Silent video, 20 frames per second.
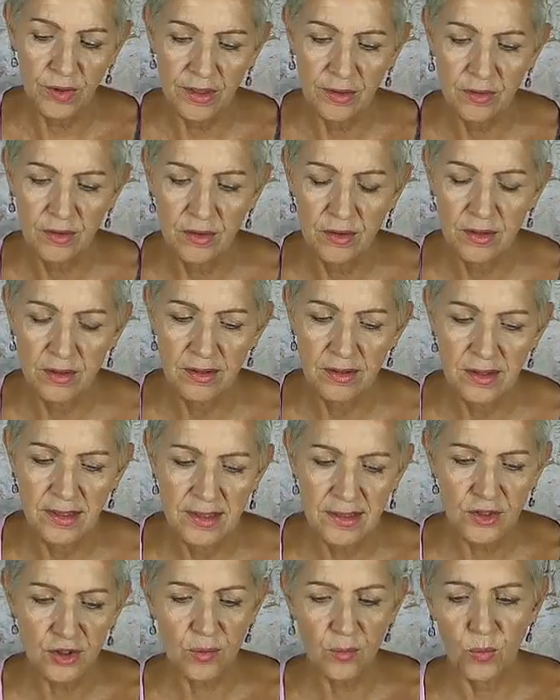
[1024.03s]
in,
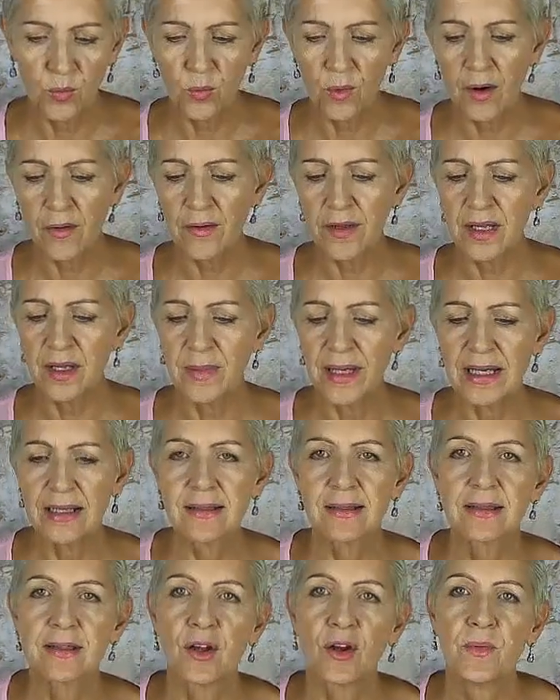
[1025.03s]
and stop worrying
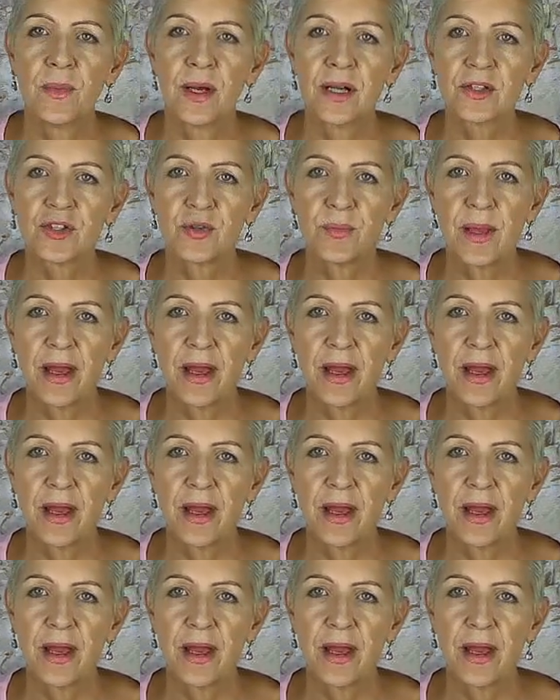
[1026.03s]
about so much